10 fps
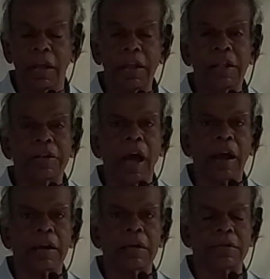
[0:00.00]
in the
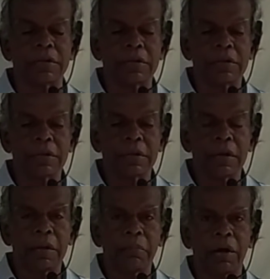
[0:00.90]
darkness.
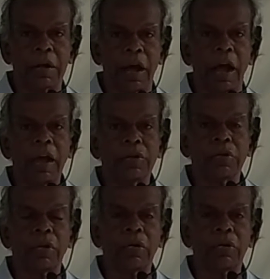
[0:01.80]
But I do
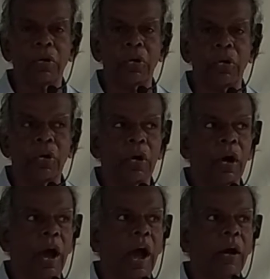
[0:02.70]
not know
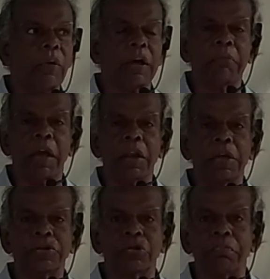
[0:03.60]
how I
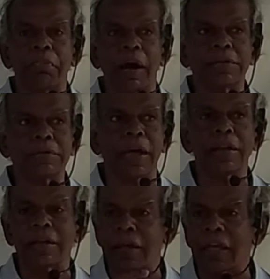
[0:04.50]
managed to pass
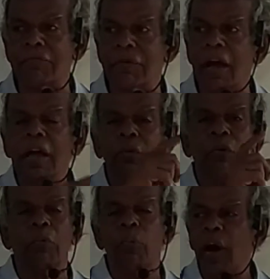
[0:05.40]
that graveyard
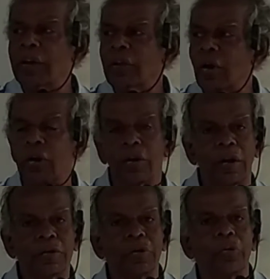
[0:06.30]
from one
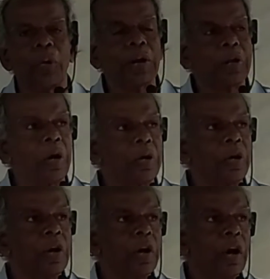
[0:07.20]
corner to one corner.
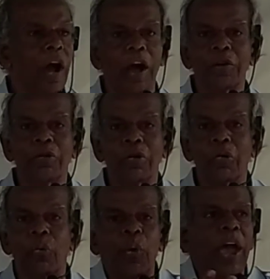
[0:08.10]
I don't know
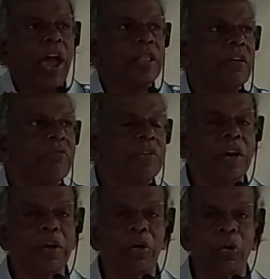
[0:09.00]
where the
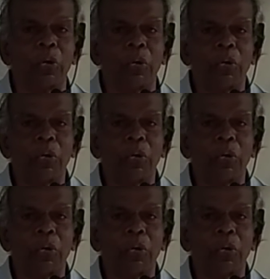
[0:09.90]
fear go.